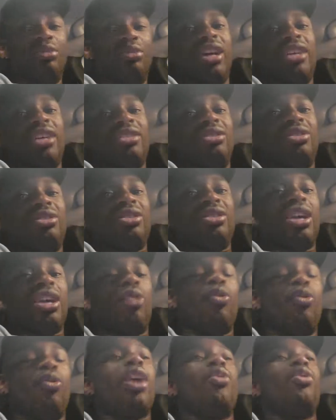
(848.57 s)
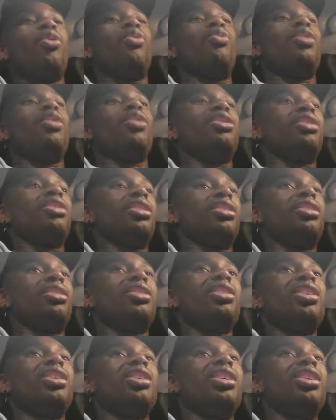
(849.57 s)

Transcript: right? So it's like, why would we just